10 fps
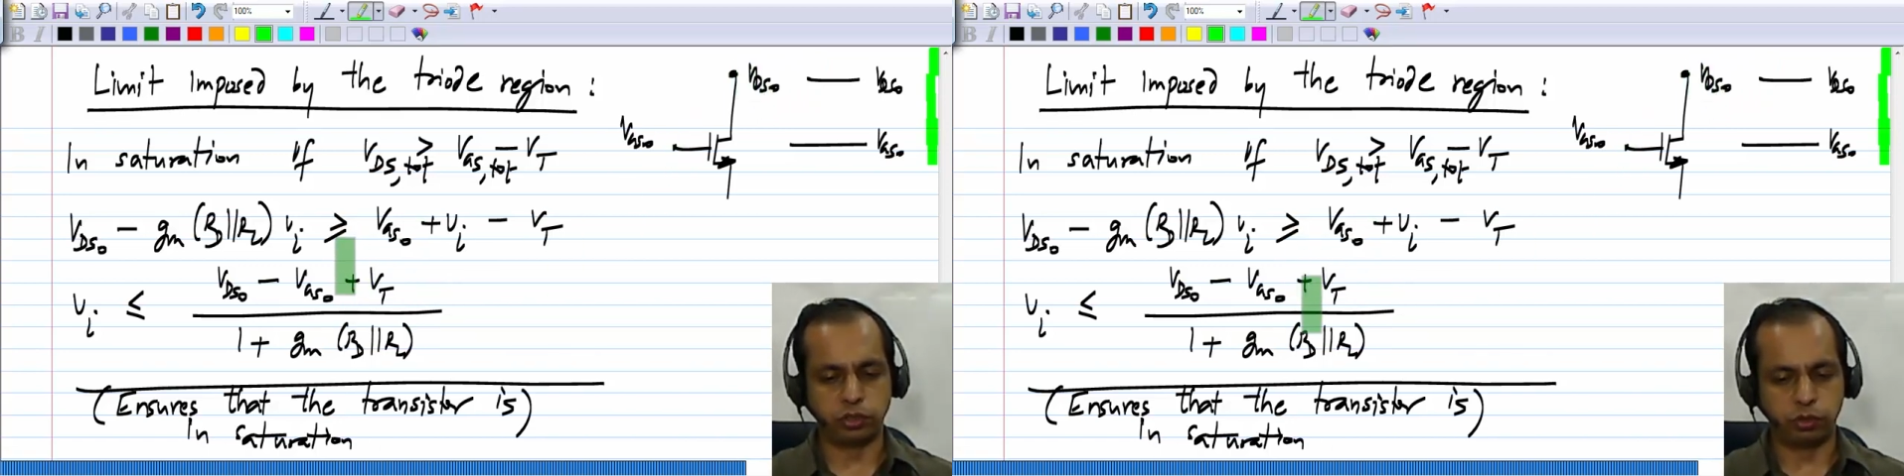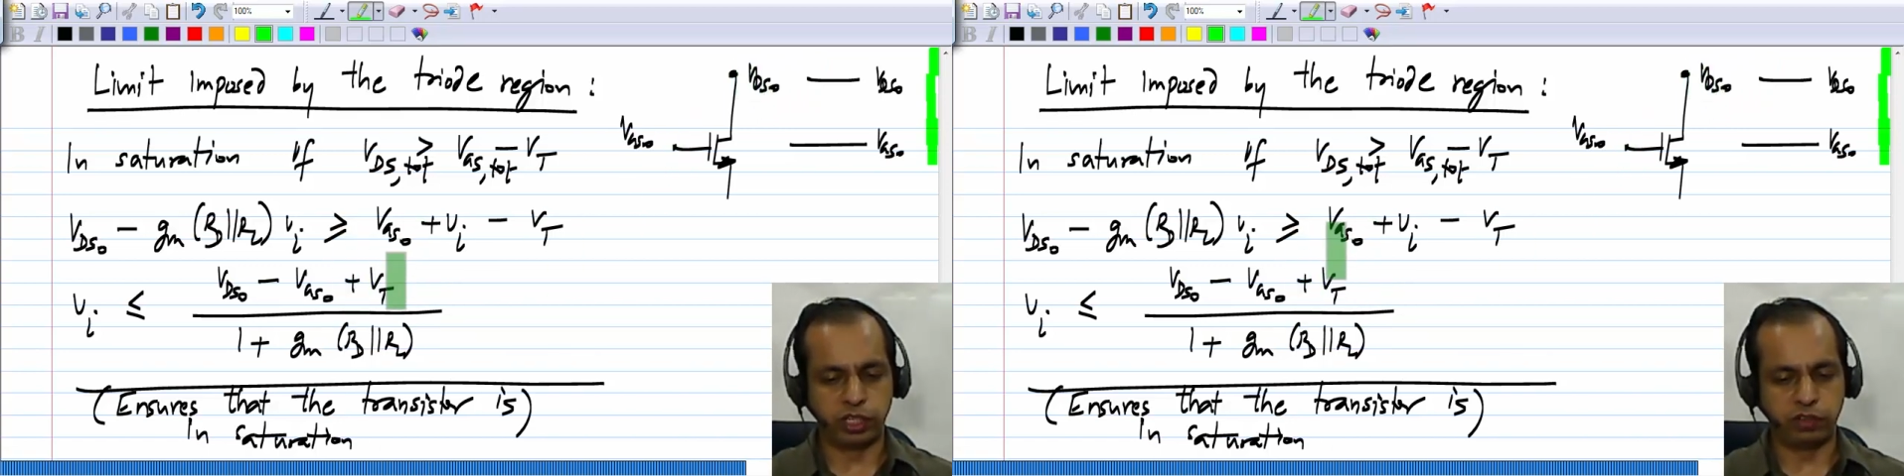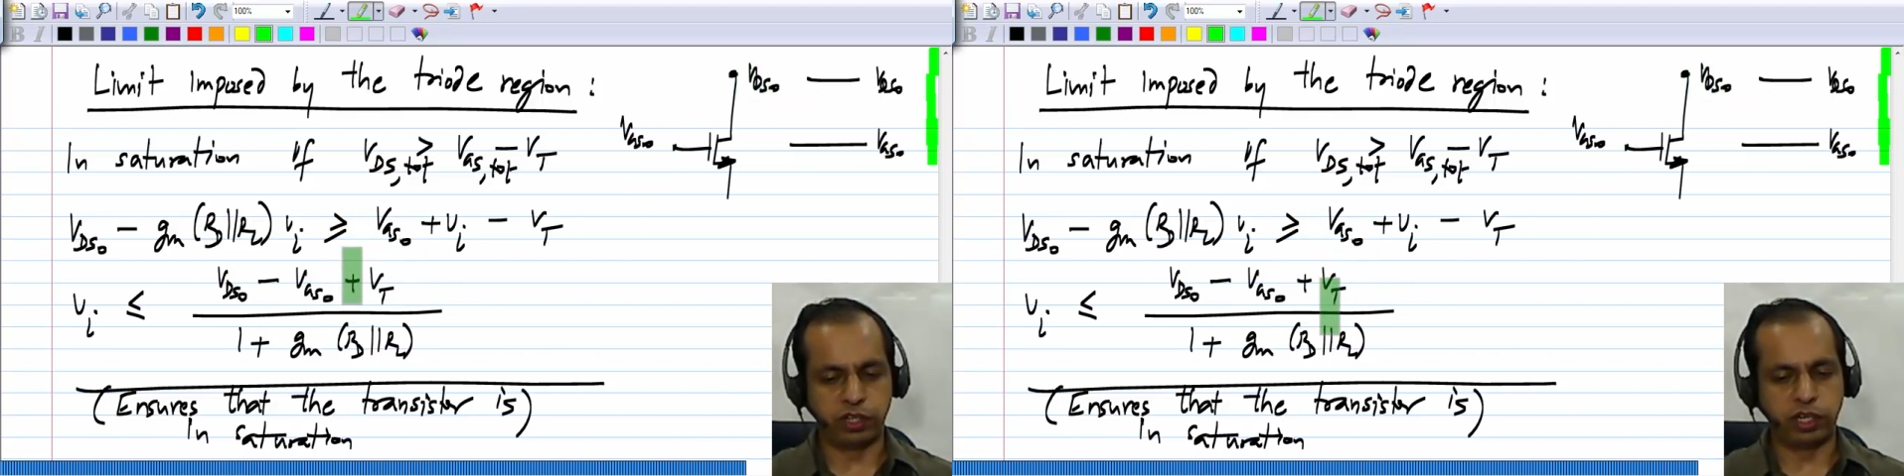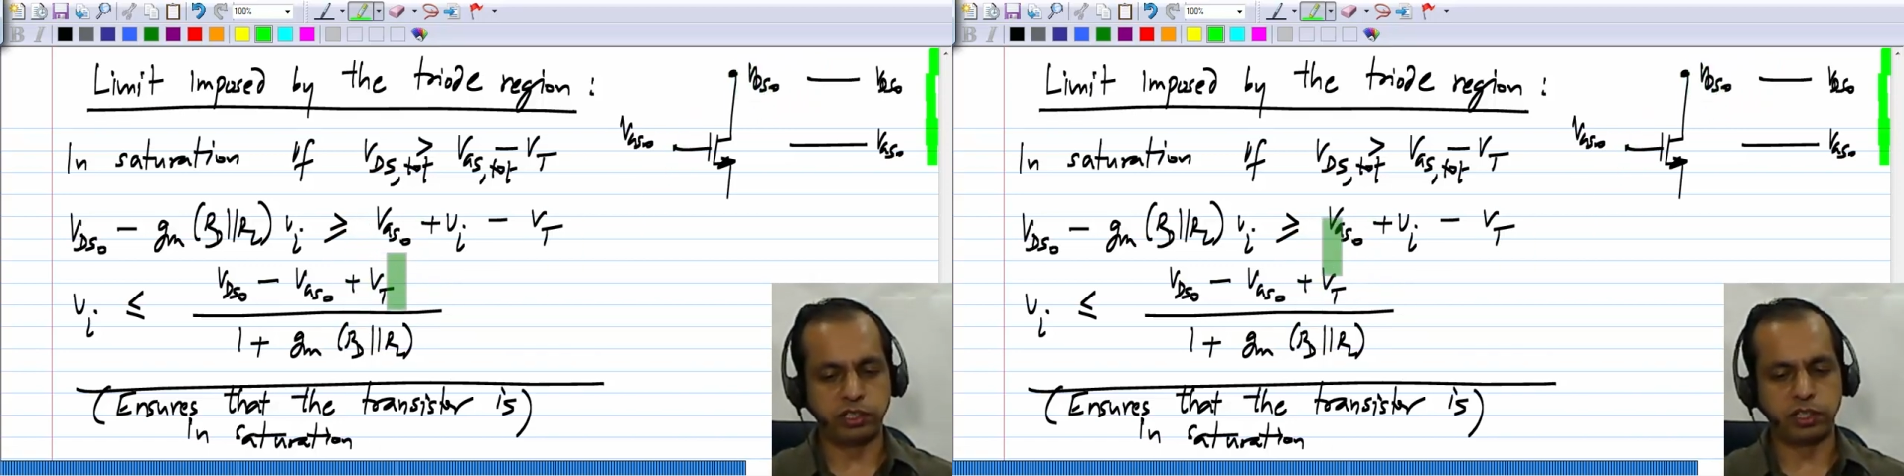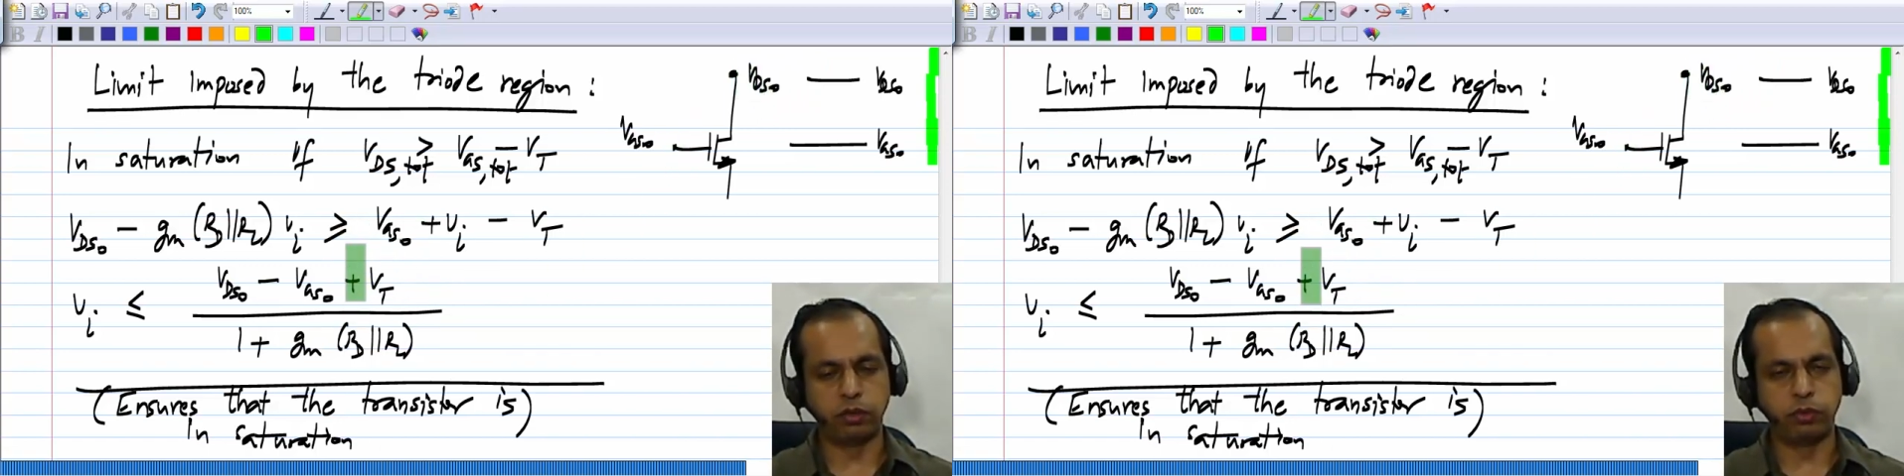So we have an
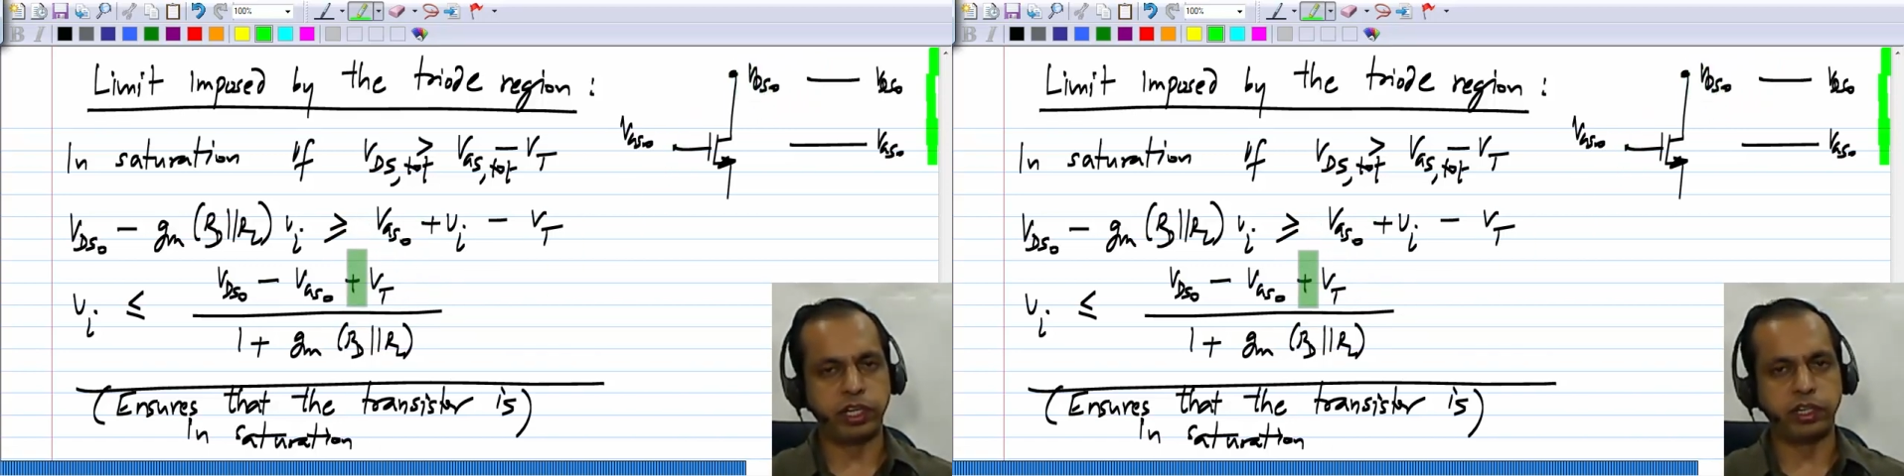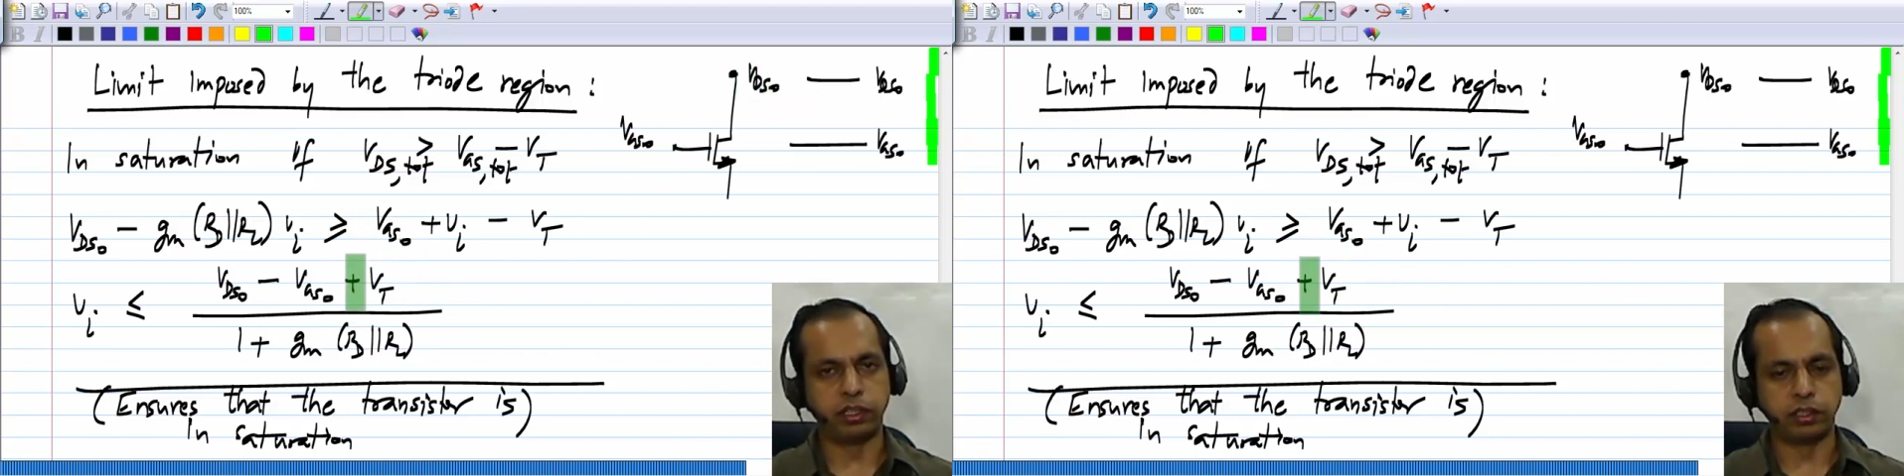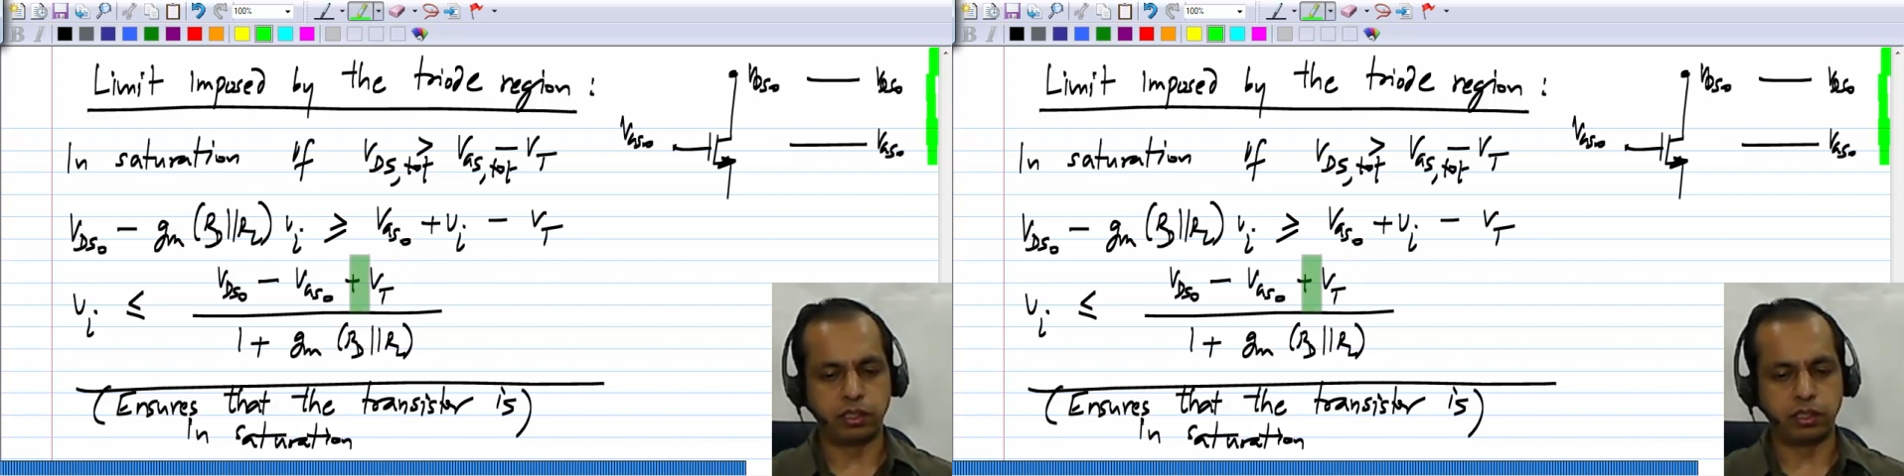additional Vt.